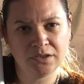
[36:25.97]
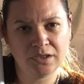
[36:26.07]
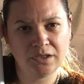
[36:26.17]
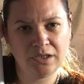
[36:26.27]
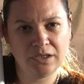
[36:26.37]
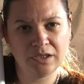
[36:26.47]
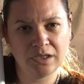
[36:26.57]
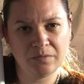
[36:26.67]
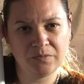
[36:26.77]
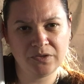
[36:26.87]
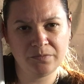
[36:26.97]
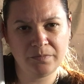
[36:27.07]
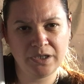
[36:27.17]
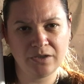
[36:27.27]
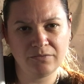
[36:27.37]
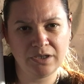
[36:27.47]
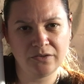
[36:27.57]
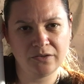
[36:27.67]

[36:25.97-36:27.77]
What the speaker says: And then it comes back around,